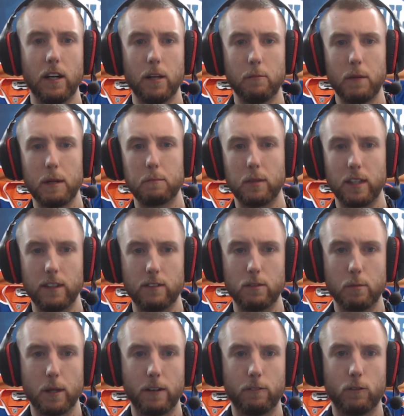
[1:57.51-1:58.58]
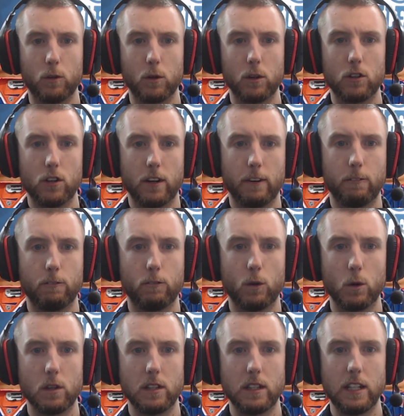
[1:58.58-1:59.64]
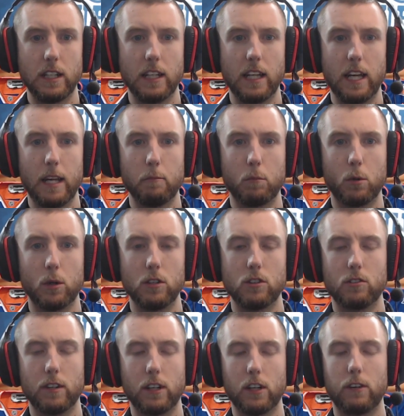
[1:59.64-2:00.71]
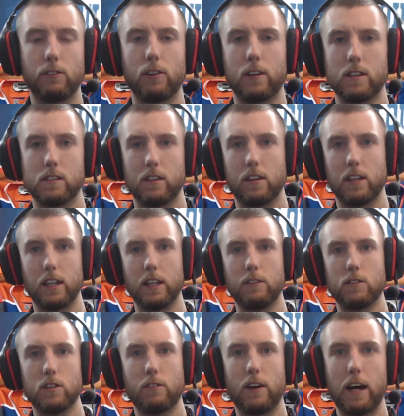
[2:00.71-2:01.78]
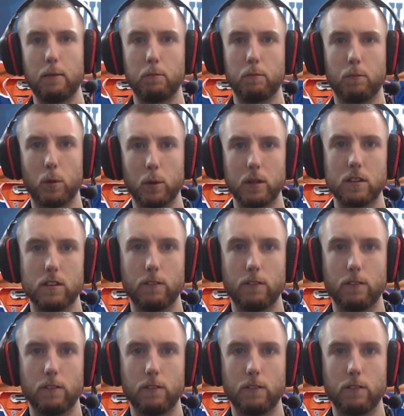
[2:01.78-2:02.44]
Maple Leafs big four during 14 game point streak. Obviously, the Leafs have had points in